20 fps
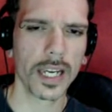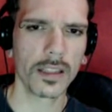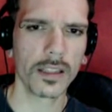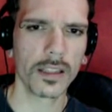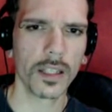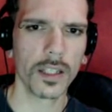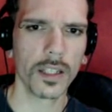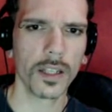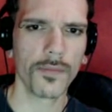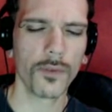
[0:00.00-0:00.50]

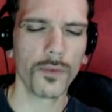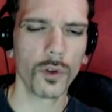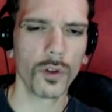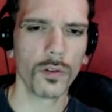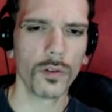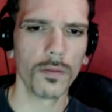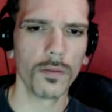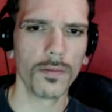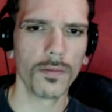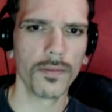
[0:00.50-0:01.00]
the full
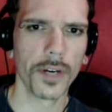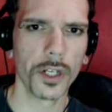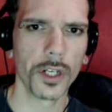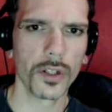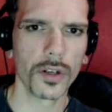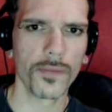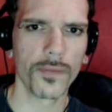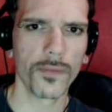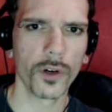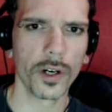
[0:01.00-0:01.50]

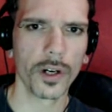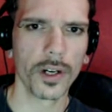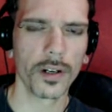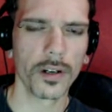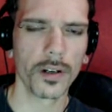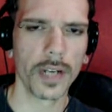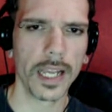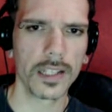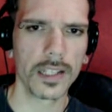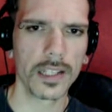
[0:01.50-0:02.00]
version for
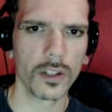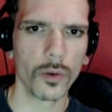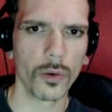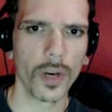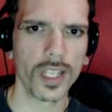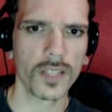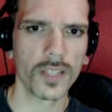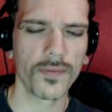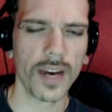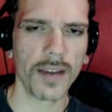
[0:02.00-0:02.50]
as low
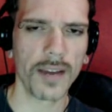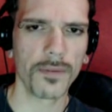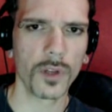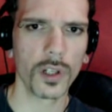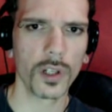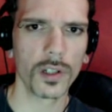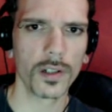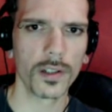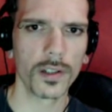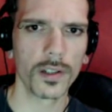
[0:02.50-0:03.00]
as
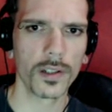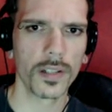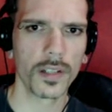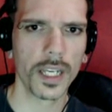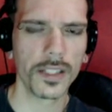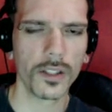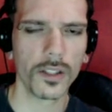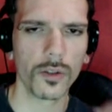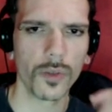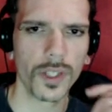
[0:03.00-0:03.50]
$5,
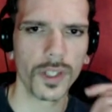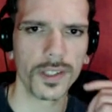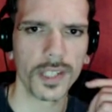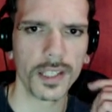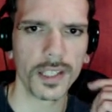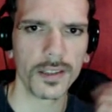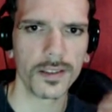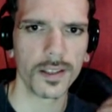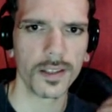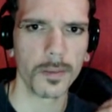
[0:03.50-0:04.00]
83
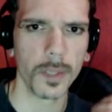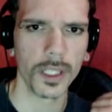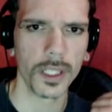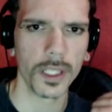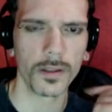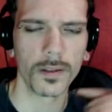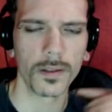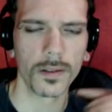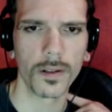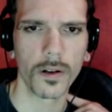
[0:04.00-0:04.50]
cents a
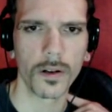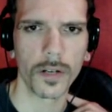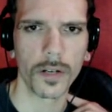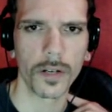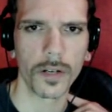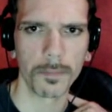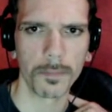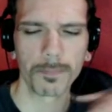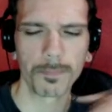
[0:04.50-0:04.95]
month. Okay,